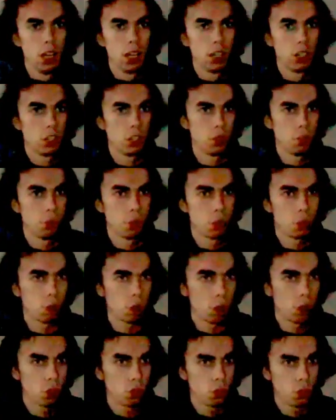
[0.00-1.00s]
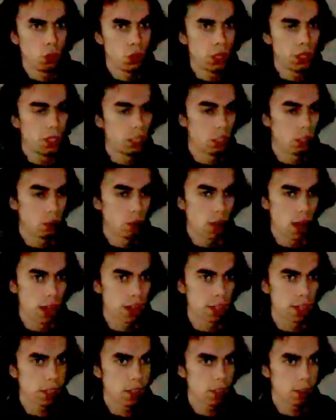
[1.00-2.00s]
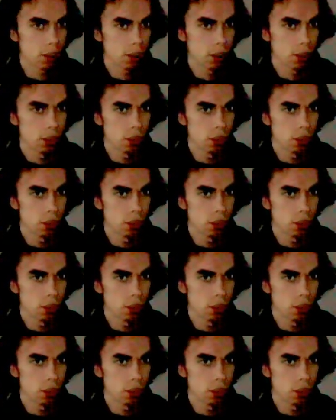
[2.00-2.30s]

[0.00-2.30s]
that humans want to eat in the West.